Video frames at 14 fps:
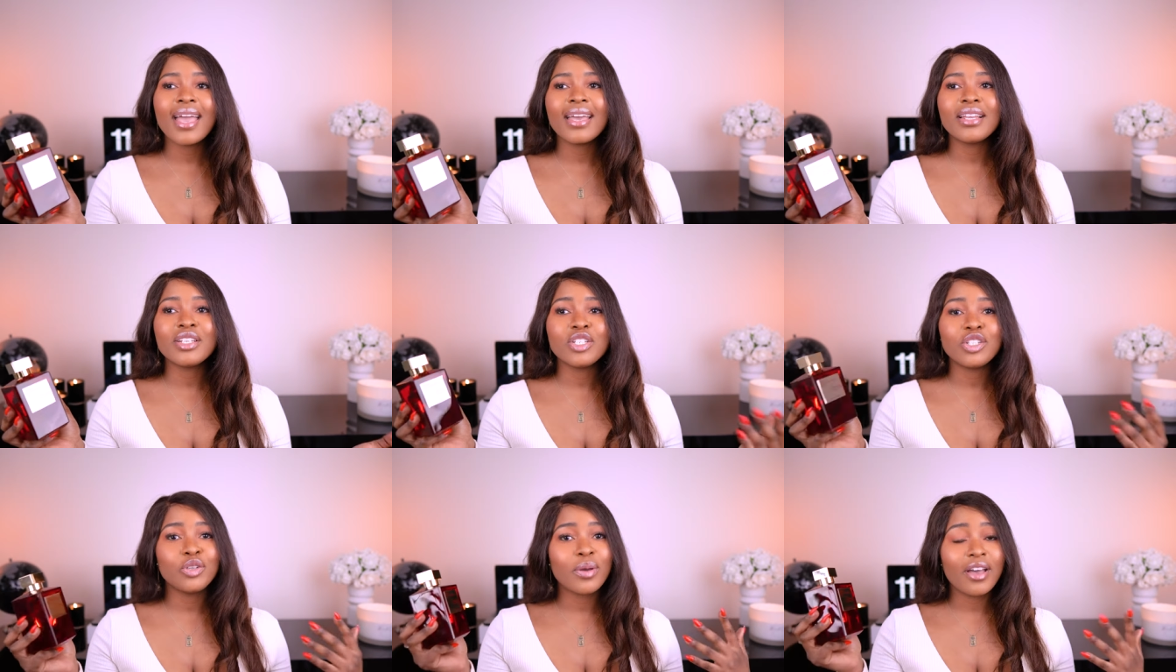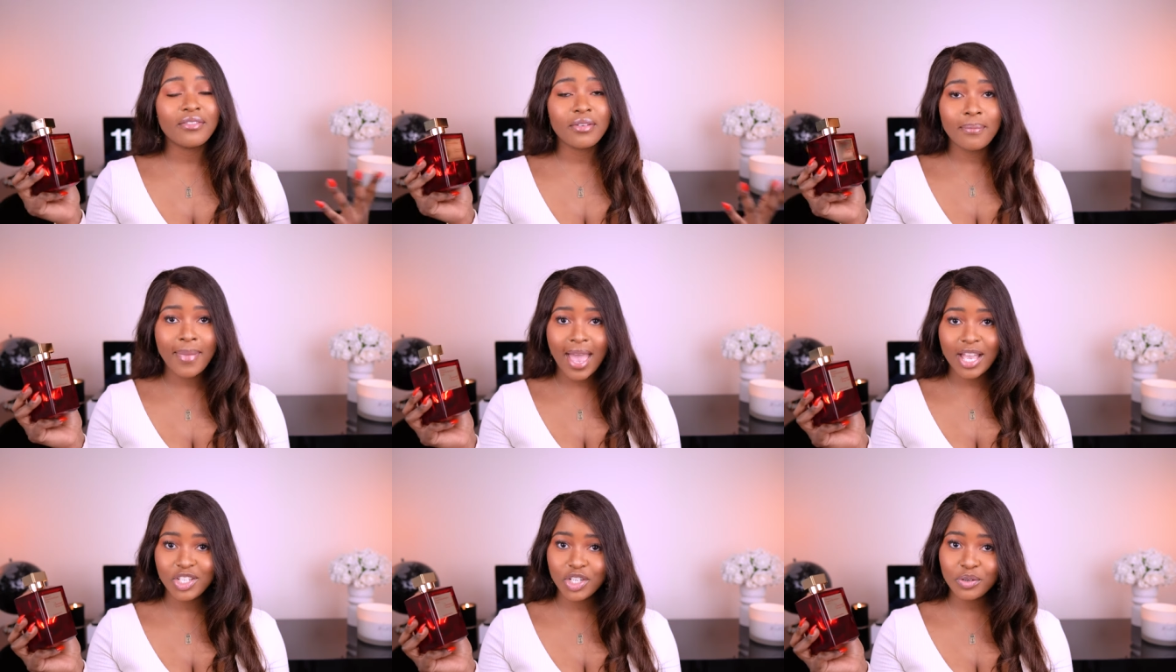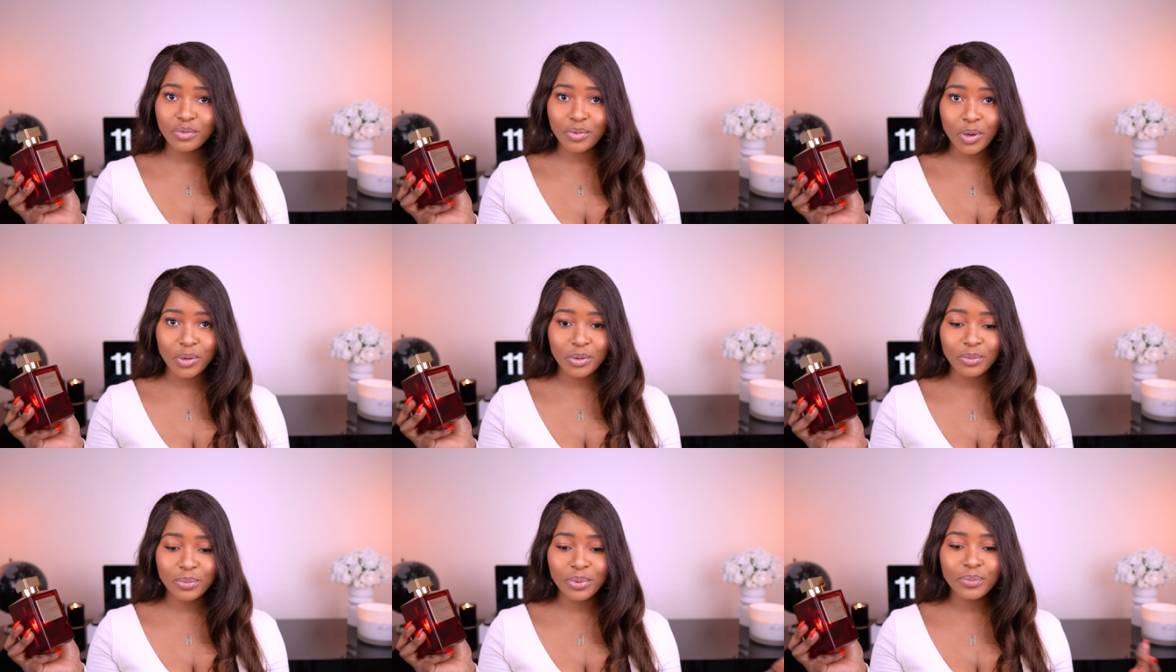And you have a matching
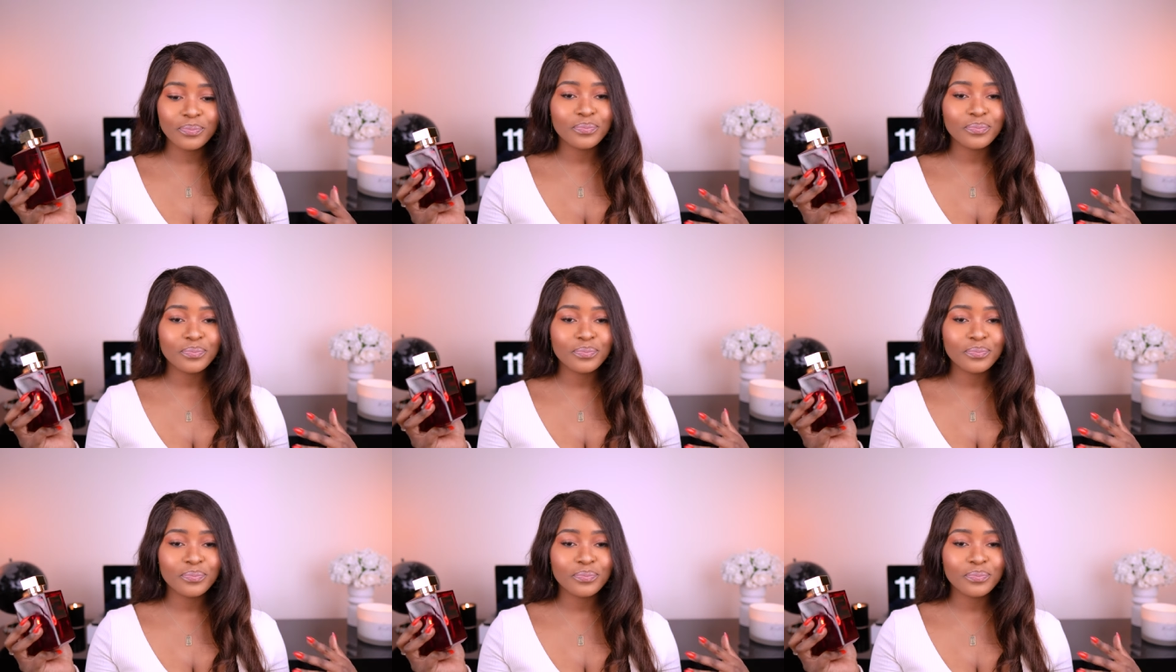robe.